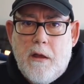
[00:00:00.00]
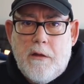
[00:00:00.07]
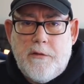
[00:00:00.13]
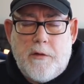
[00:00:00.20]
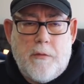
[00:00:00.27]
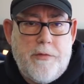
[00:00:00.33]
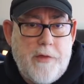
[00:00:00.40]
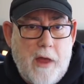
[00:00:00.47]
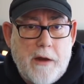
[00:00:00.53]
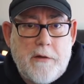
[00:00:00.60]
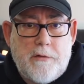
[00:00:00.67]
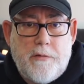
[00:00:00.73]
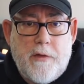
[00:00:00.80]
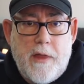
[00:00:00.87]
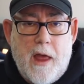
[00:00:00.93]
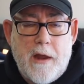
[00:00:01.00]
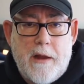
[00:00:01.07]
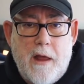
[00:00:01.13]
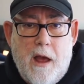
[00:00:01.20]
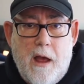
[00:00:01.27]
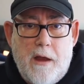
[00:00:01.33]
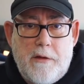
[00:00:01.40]
So thanks for
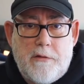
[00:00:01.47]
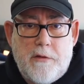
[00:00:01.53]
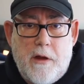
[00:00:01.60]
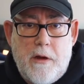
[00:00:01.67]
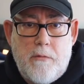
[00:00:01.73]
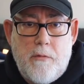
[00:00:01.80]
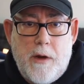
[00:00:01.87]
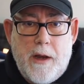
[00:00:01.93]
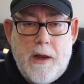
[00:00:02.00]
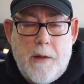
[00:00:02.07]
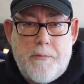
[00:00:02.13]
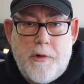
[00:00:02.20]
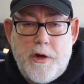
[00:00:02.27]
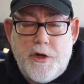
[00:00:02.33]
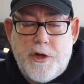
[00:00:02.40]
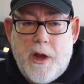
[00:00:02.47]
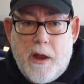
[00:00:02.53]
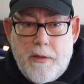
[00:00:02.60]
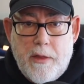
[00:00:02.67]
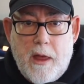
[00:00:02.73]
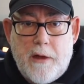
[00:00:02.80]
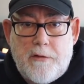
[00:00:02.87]
that, guys. I really
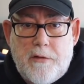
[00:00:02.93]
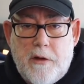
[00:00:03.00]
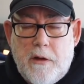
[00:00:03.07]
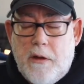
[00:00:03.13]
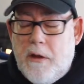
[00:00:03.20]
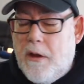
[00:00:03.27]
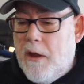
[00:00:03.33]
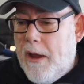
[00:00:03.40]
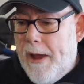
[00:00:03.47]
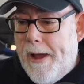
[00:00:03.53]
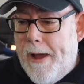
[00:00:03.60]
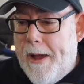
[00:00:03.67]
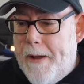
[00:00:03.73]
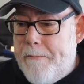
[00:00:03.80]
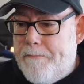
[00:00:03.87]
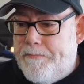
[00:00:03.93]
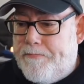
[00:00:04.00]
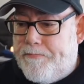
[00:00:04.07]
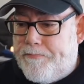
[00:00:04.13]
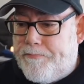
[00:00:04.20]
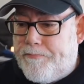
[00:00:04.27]
appreciate that. That,